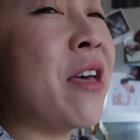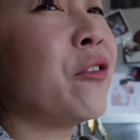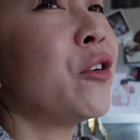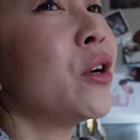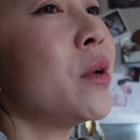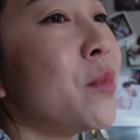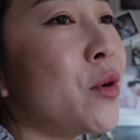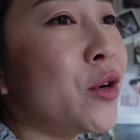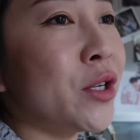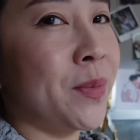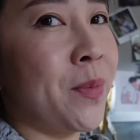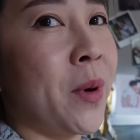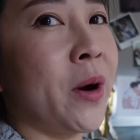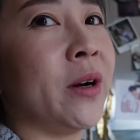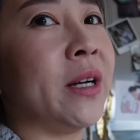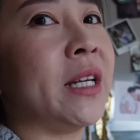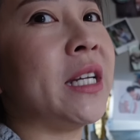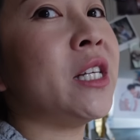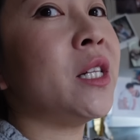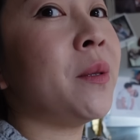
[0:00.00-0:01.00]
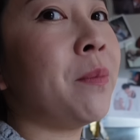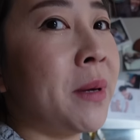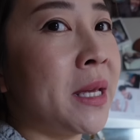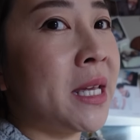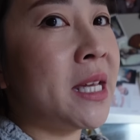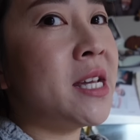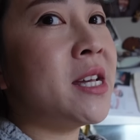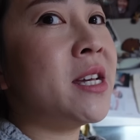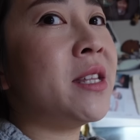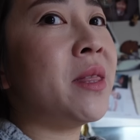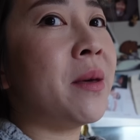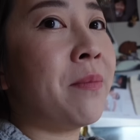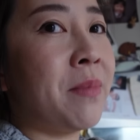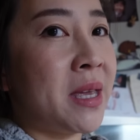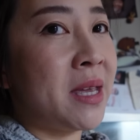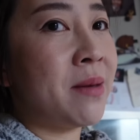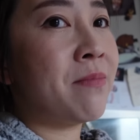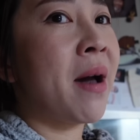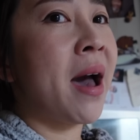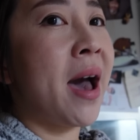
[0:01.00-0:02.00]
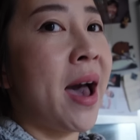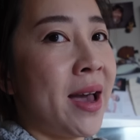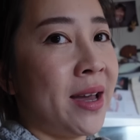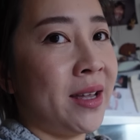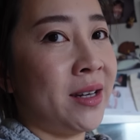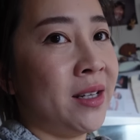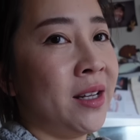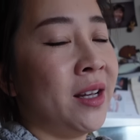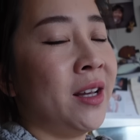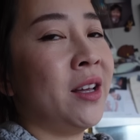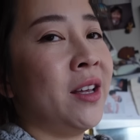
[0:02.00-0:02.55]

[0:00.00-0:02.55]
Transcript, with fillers: for the most part, he'll pee in the pee pad,